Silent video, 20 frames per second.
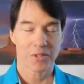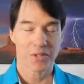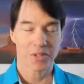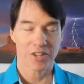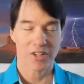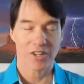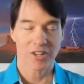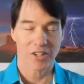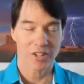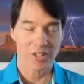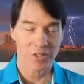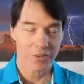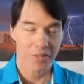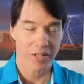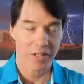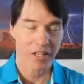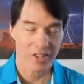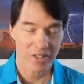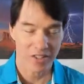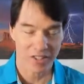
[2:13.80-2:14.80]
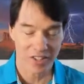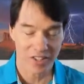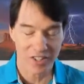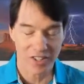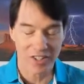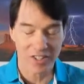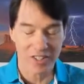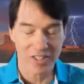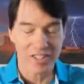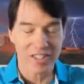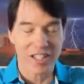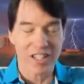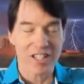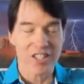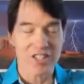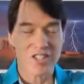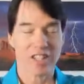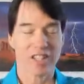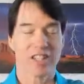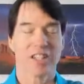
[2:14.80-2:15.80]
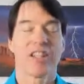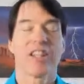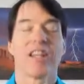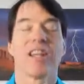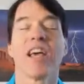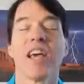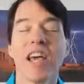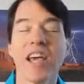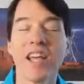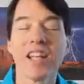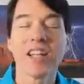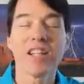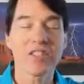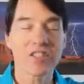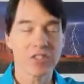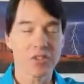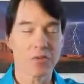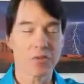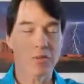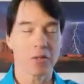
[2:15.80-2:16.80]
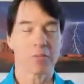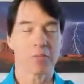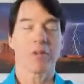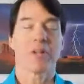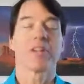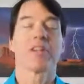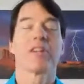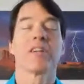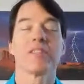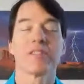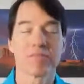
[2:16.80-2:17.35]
all the way up, all the tension. Hey, let's do one more.